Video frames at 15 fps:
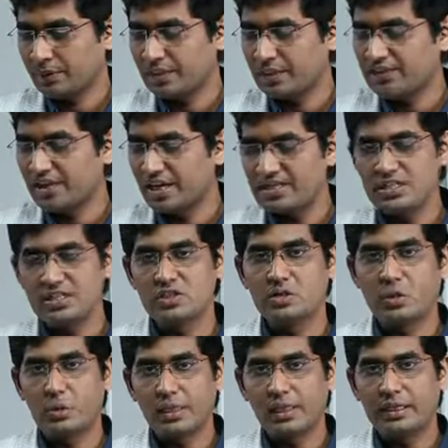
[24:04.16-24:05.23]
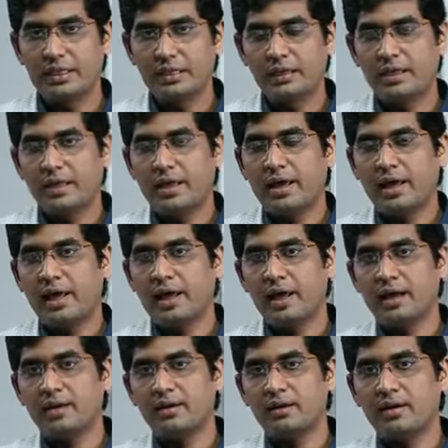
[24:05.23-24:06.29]
these resins orally,
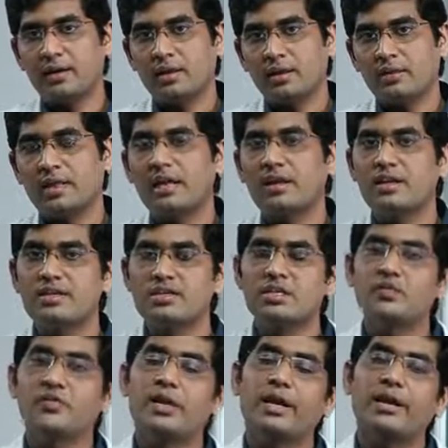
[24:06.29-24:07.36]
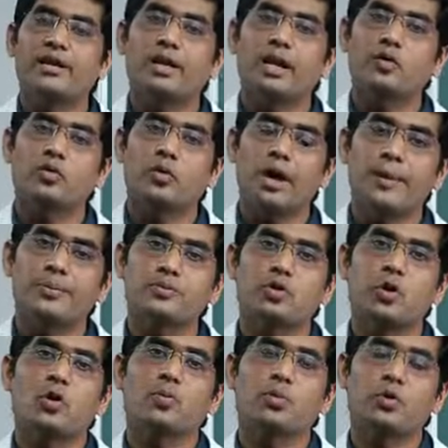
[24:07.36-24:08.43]
and that resin will try to
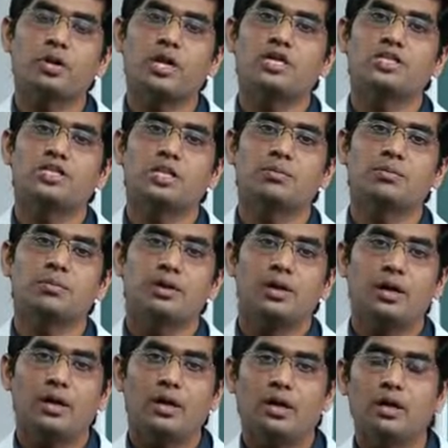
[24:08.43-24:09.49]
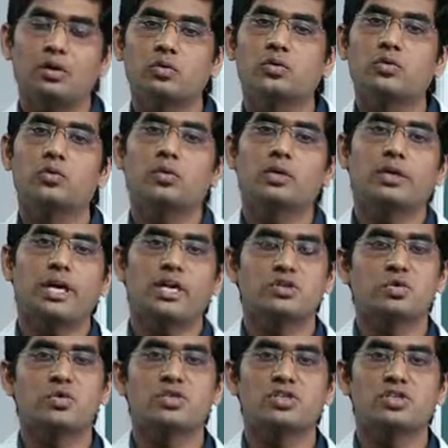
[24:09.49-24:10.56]
absorb potassium through a
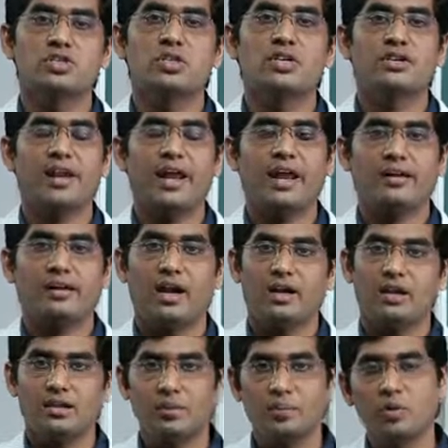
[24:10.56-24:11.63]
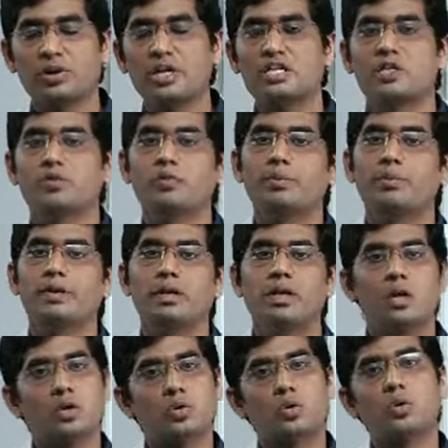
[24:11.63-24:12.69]
gastrointestinal tract, and the potassium will be
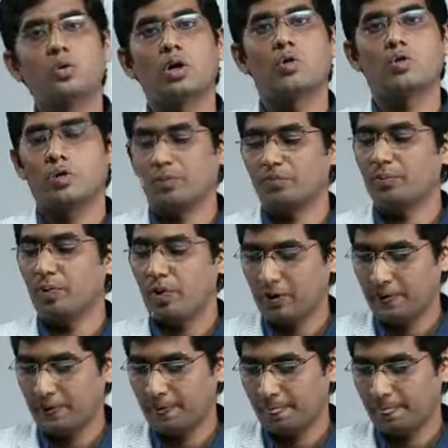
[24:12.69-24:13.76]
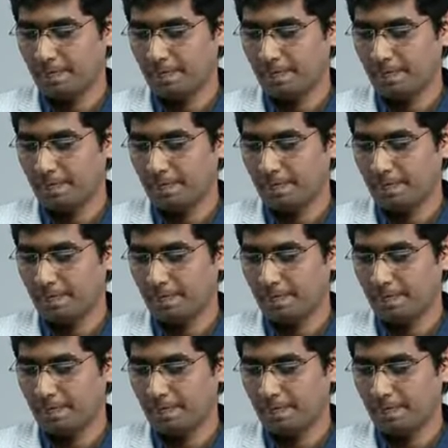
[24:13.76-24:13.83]
thrown out of the body.